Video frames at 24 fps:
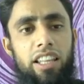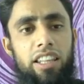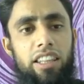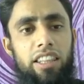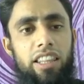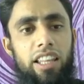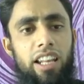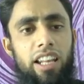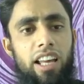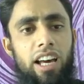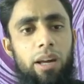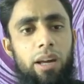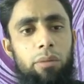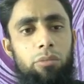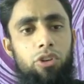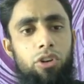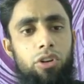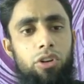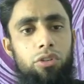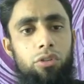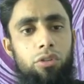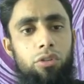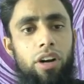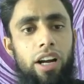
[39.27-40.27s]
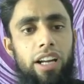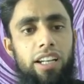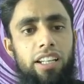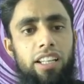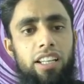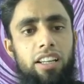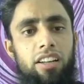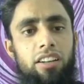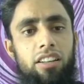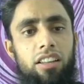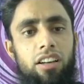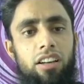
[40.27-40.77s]
Then I am going to write
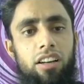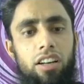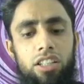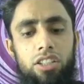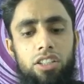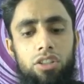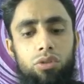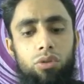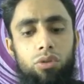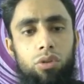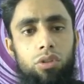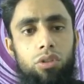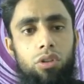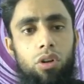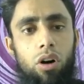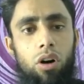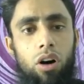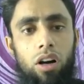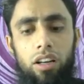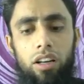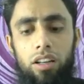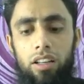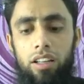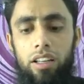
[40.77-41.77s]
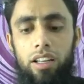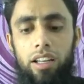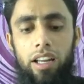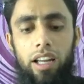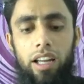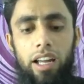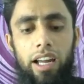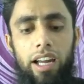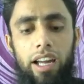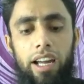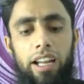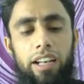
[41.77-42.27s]
here the console log,
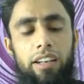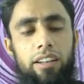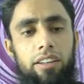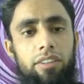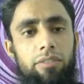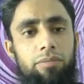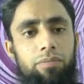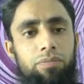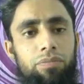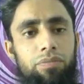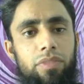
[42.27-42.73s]
and